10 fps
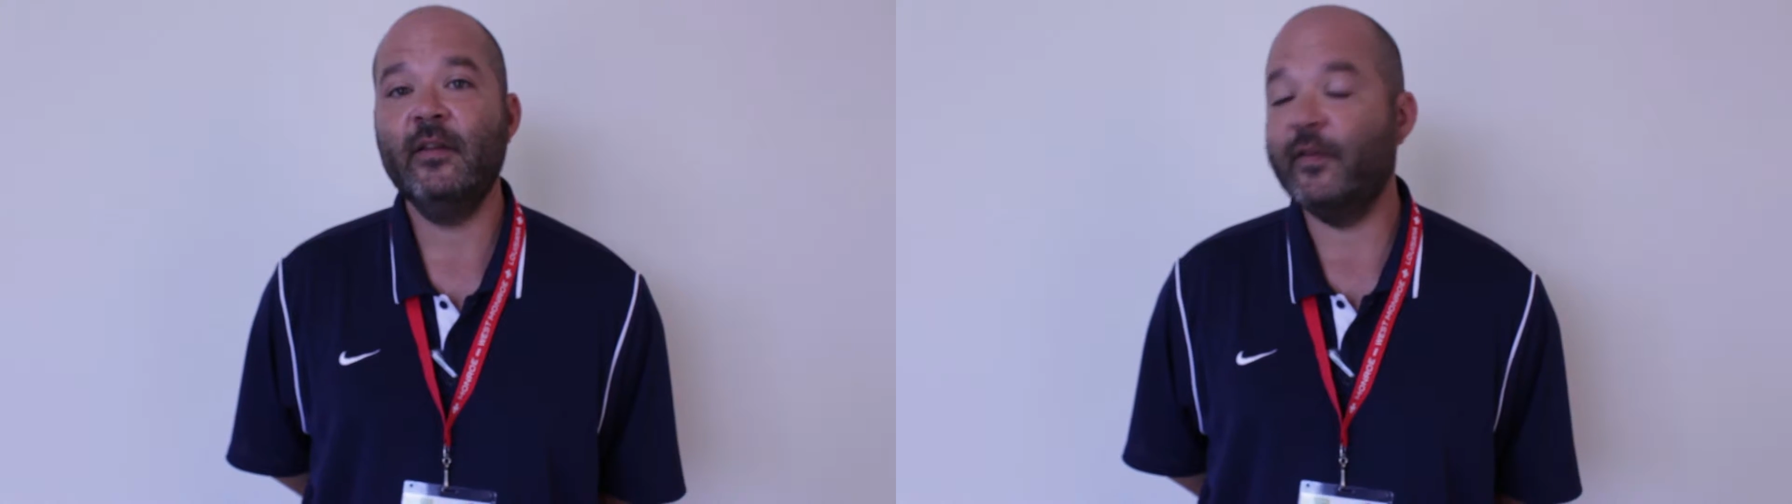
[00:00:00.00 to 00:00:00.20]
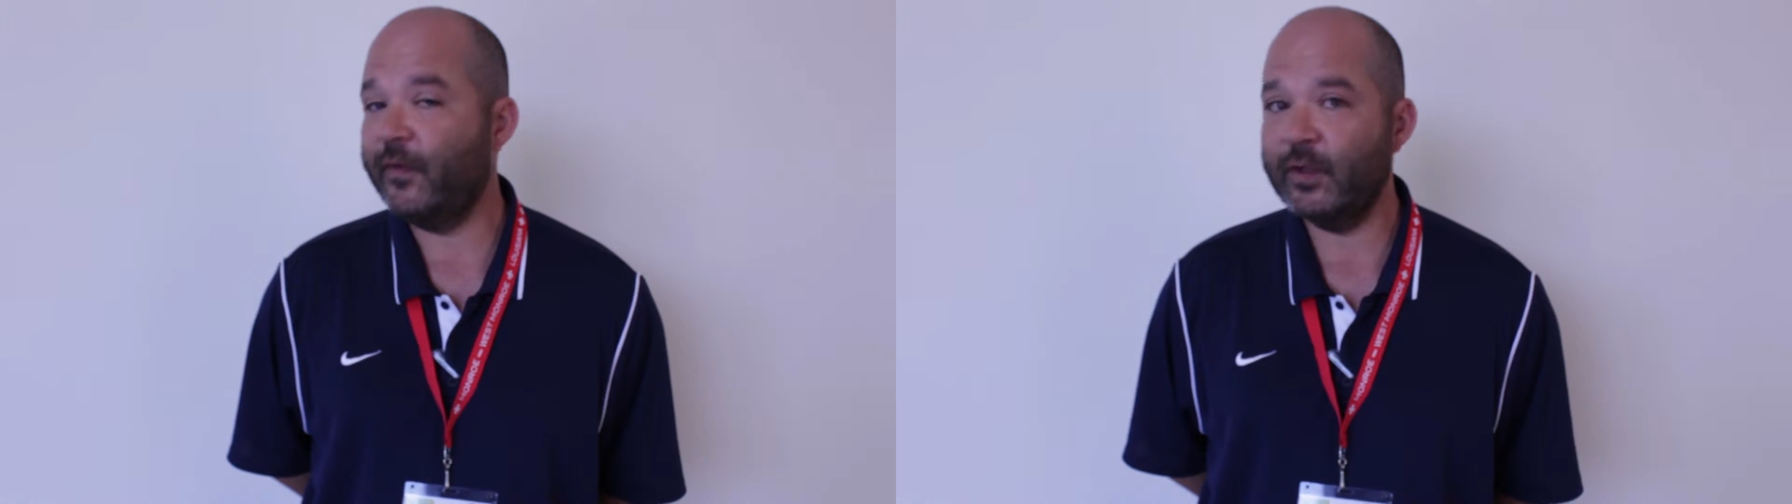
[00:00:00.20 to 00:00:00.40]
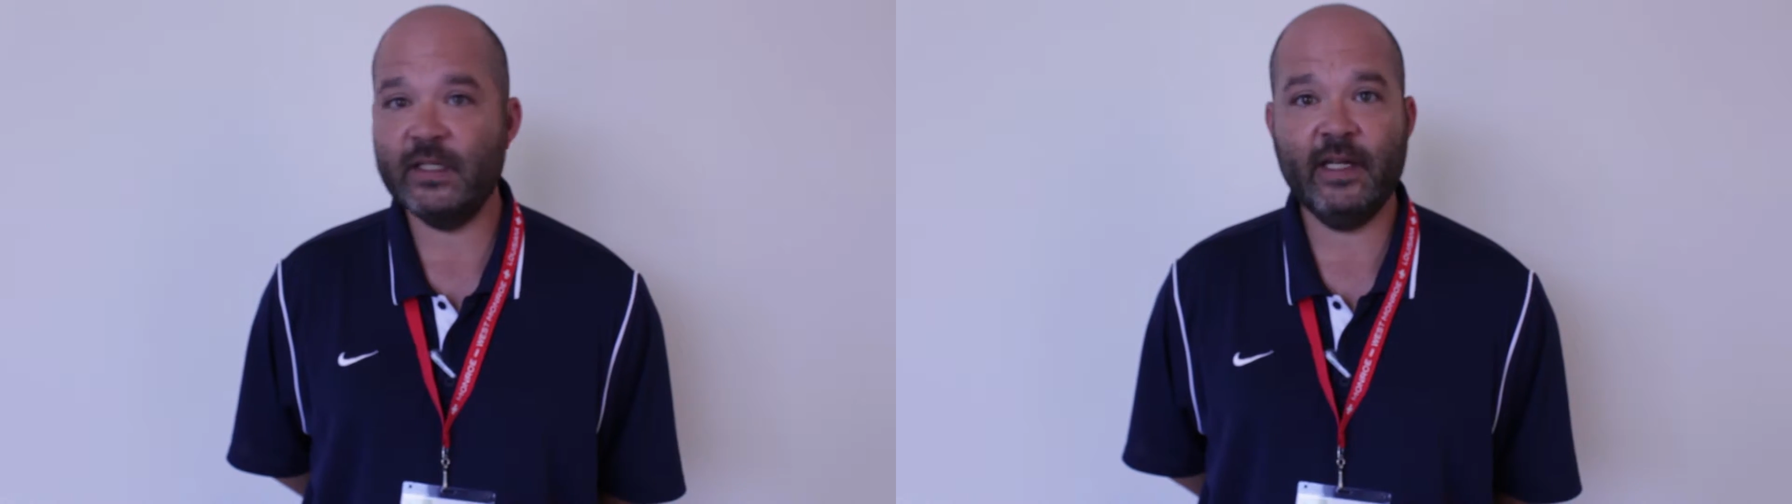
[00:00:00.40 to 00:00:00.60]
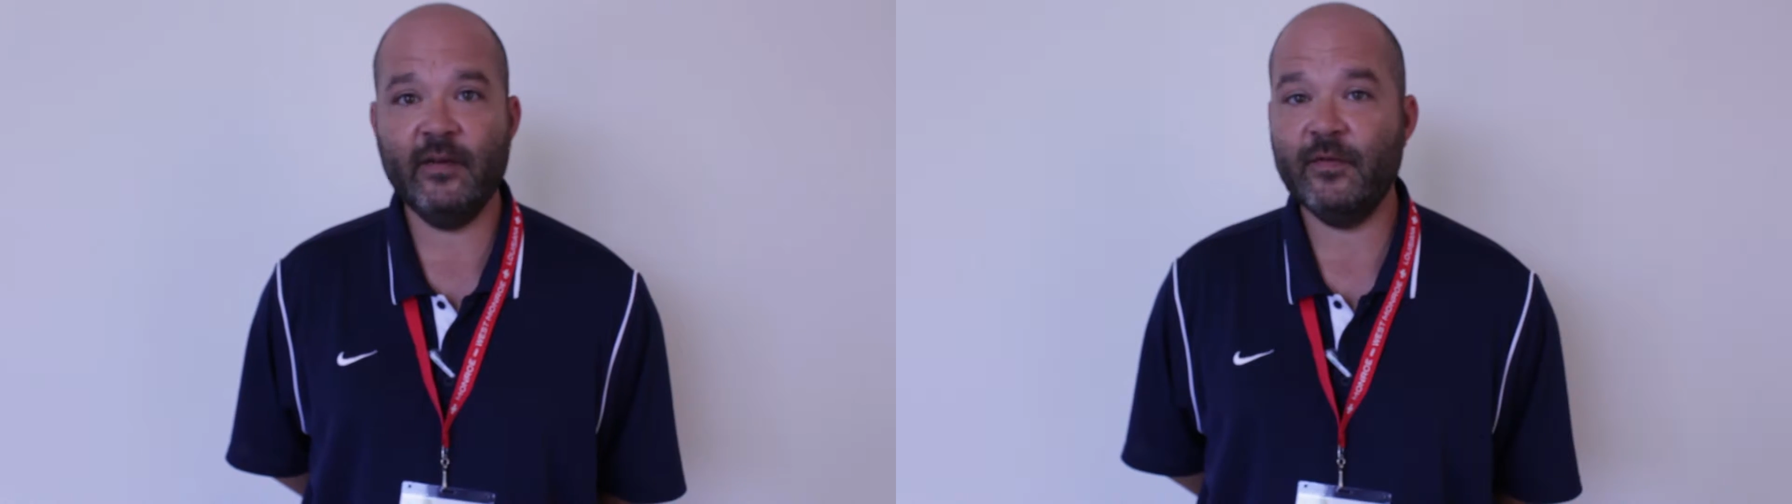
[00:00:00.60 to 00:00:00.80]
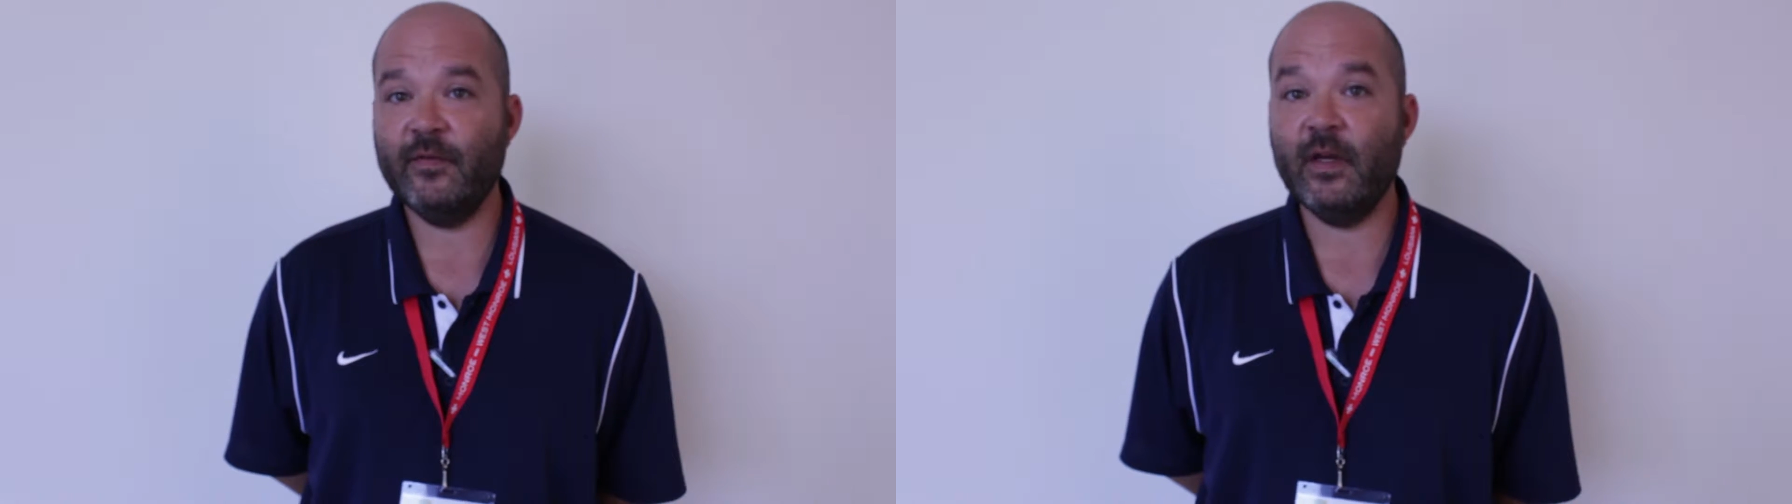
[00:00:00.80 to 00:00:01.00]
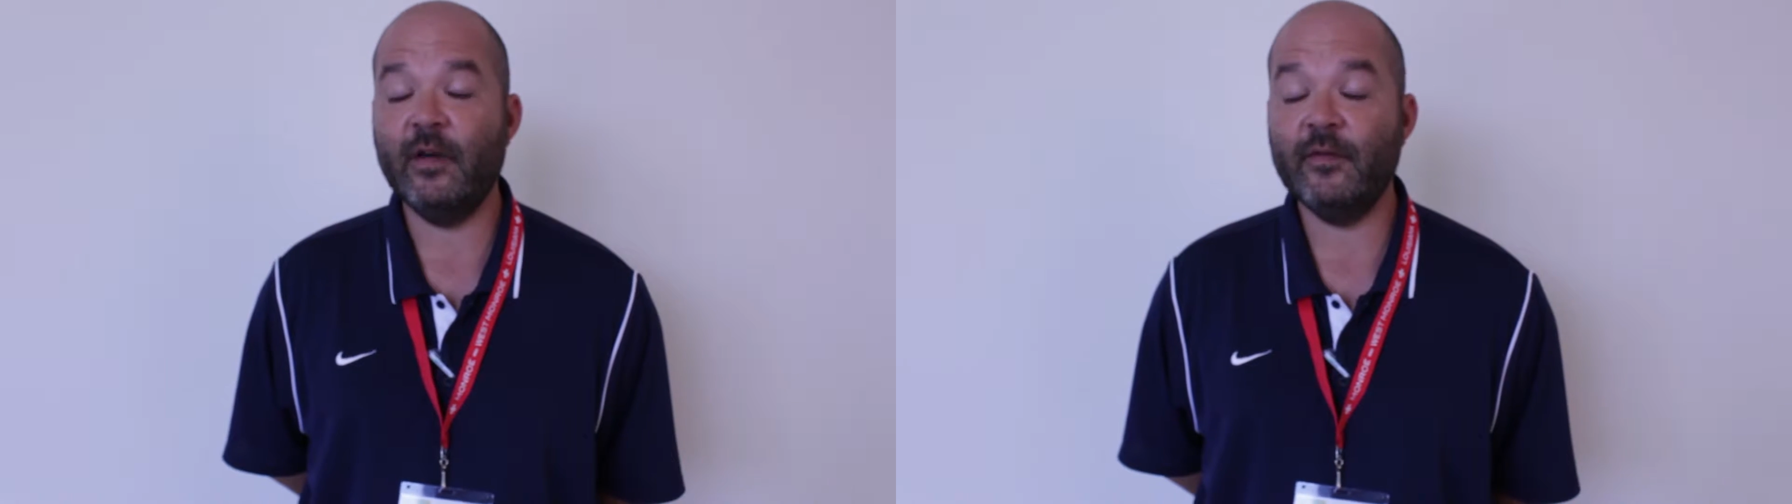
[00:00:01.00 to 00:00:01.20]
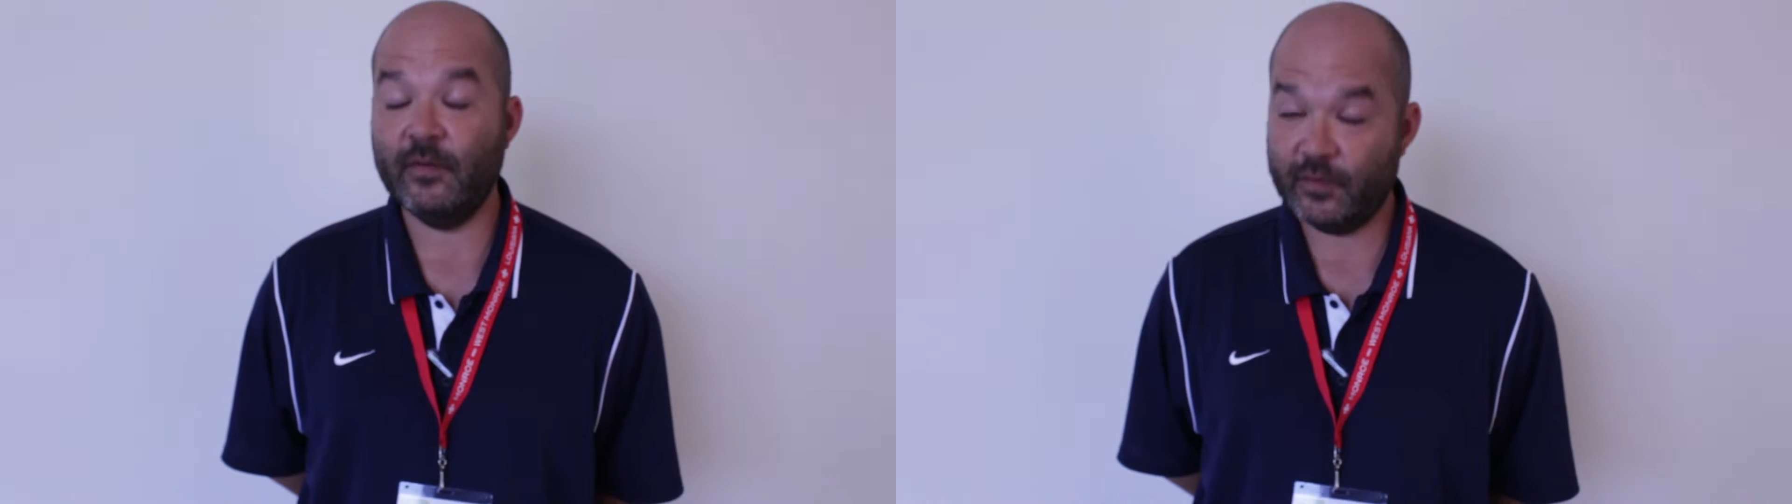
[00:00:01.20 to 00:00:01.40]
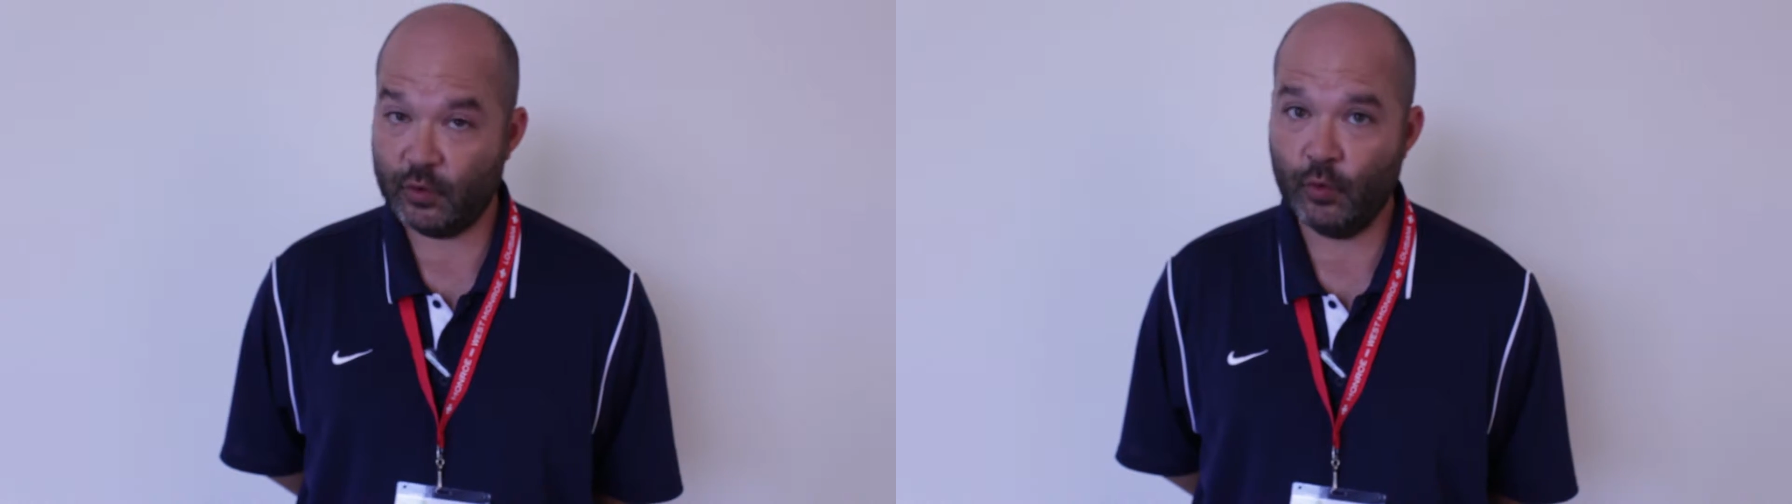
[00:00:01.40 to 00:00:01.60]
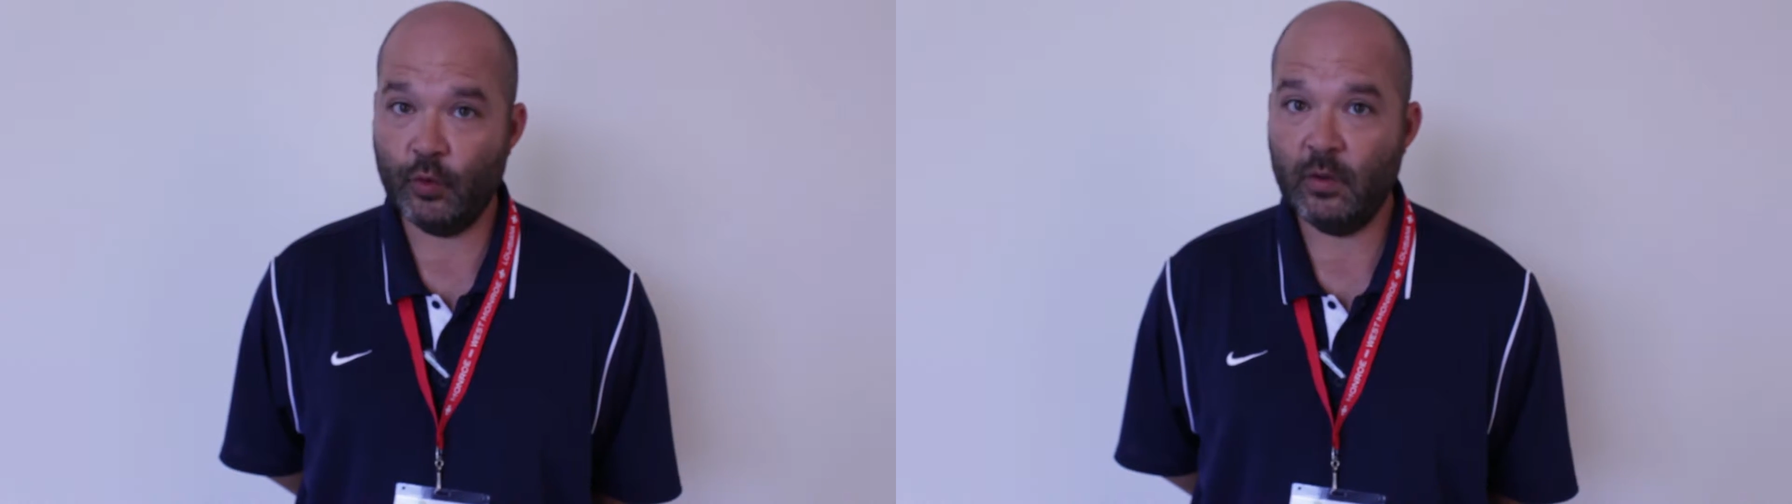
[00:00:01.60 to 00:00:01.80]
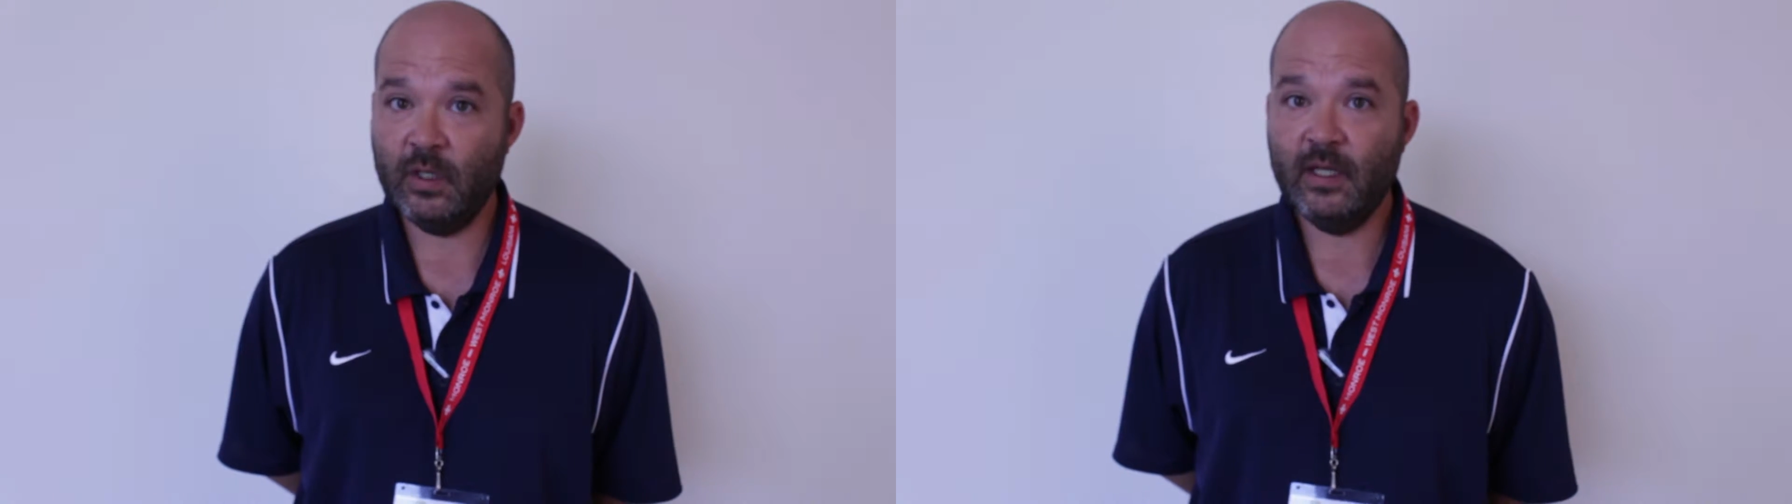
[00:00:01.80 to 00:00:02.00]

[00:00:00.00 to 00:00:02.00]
the first day of, of, of, school.